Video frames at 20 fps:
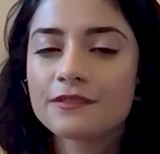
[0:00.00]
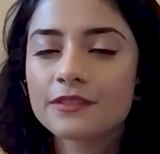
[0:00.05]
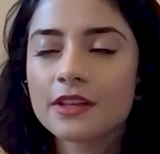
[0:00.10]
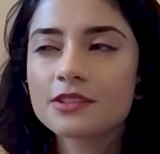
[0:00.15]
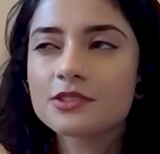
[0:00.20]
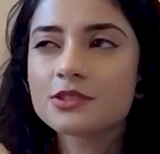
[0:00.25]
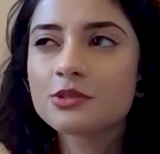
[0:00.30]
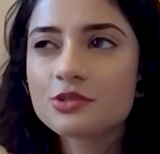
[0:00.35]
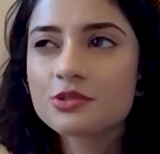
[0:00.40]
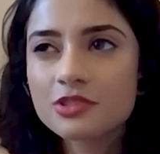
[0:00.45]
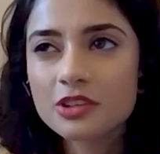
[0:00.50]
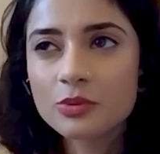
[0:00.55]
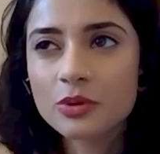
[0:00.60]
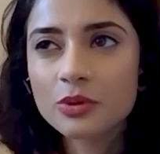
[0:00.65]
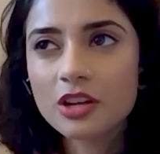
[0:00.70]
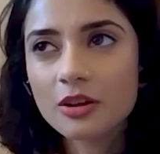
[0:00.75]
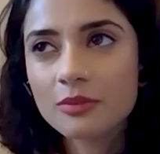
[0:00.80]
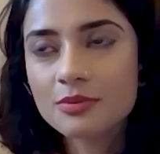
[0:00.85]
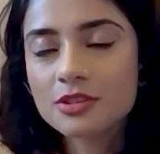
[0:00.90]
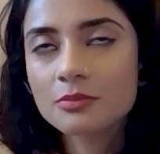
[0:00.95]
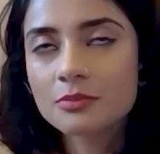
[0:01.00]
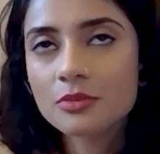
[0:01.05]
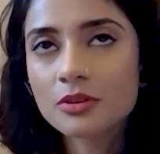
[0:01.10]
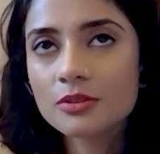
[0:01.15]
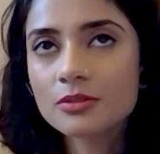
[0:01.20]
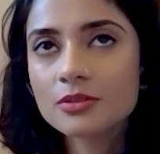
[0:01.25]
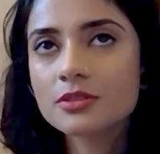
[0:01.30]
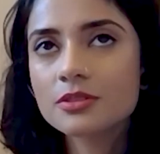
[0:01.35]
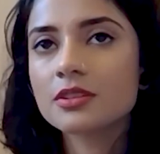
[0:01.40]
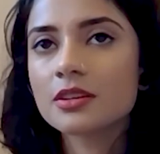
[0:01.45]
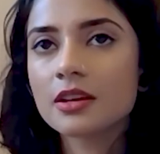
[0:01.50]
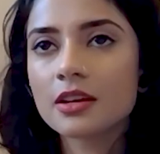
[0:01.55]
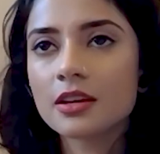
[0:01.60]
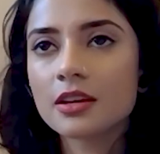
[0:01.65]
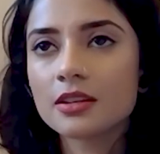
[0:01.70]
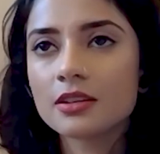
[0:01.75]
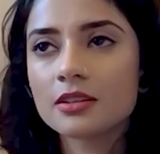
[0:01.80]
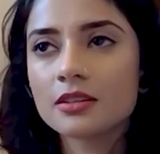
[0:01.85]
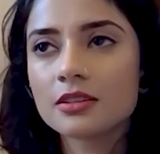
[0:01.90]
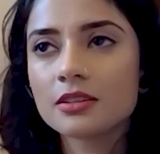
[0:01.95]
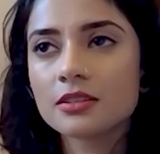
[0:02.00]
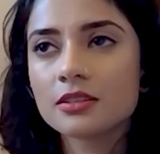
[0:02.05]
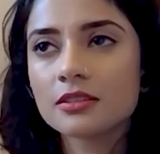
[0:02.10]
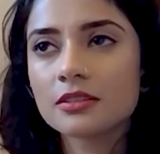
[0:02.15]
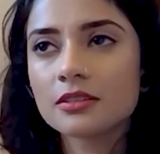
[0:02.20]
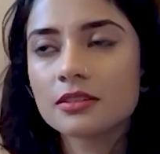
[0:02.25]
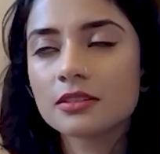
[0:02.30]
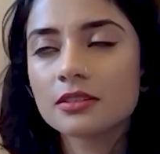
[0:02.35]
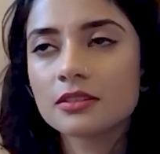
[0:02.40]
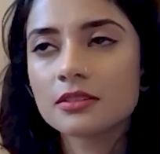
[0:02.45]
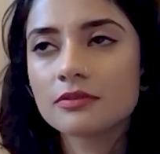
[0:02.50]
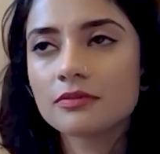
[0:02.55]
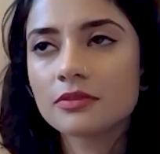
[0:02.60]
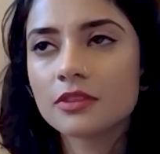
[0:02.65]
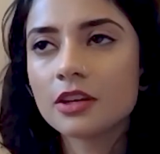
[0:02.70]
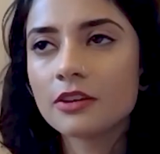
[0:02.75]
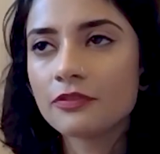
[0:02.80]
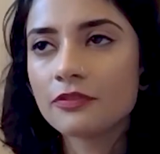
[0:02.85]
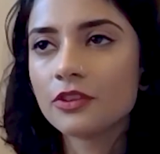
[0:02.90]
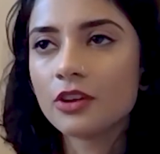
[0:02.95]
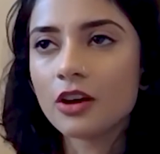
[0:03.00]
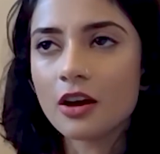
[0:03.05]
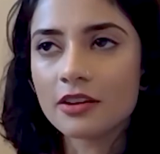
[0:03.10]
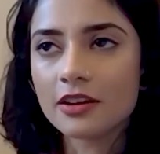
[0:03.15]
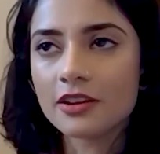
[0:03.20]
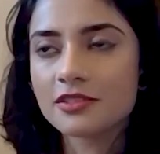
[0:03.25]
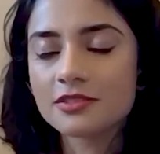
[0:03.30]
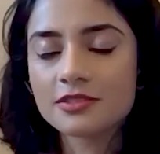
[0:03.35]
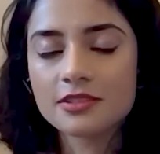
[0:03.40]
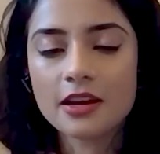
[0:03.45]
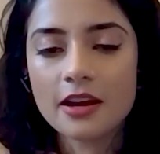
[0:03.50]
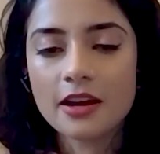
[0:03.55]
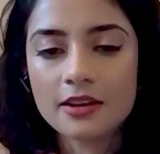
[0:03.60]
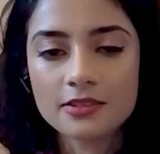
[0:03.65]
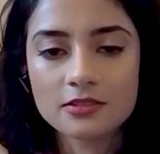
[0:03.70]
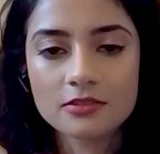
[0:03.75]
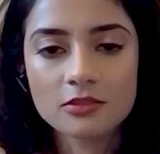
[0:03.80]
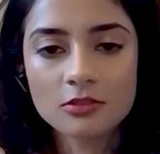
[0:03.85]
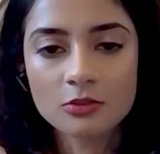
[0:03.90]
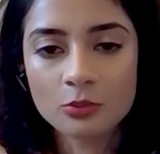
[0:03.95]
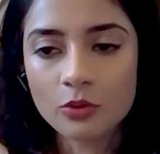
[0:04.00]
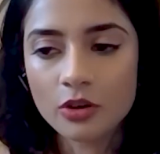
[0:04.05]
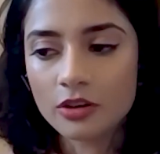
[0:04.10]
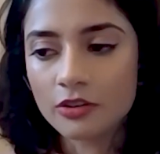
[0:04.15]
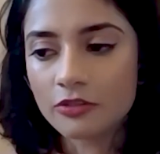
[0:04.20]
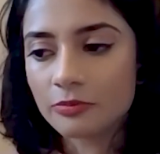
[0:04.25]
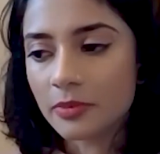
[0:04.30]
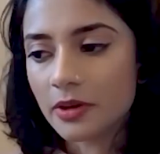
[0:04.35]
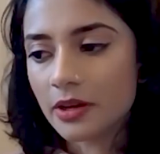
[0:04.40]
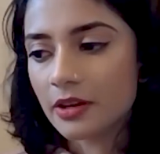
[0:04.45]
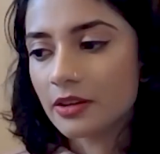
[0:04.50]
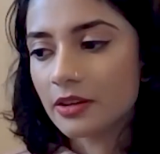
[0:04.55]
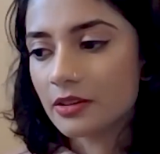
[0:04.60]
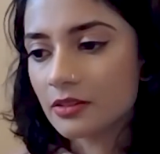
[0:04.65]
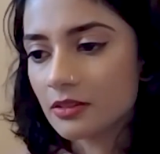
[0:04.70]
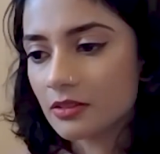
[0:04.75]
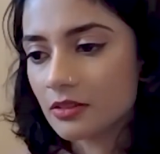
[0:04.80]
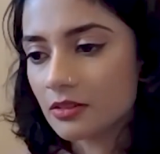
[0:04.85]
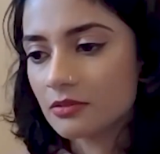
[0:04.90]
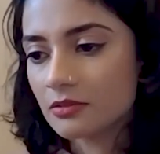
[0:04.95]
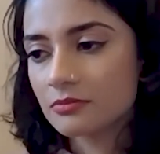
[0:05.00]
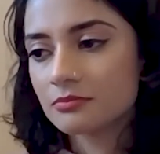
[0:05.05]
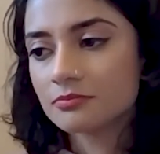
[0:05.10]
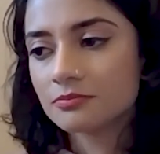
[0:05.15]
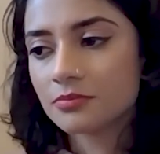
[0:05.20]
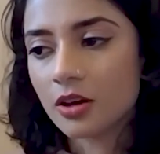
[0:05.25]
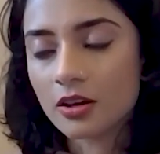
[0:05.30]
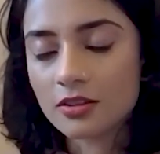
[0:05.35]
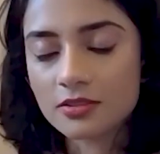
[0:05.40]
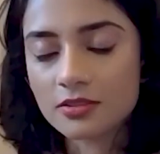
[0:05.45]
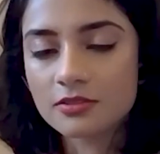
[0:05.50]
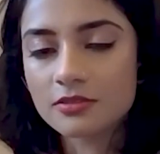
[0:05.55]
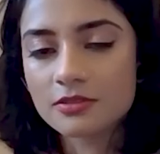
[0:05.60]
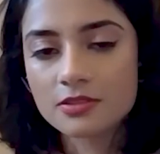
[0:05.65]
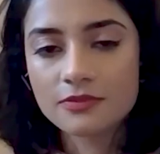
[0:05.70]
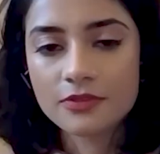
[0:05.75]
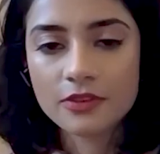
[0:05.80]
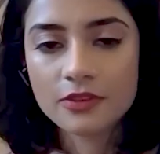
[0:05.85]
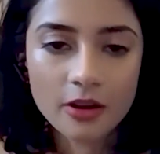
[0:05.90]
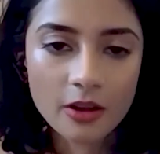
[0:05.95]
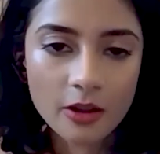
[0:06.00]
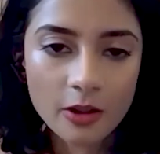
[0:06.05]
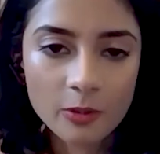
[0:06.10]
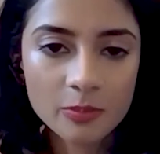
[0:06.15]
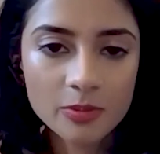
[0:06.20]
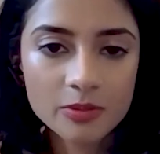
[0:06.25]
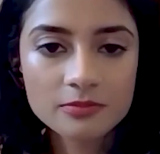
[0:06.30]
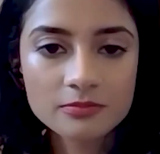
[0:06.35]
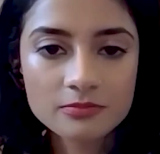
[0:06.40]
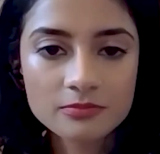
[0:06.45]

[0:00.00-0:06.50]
that's usually what helps the most. And if not, I just ask one of my bosses for help,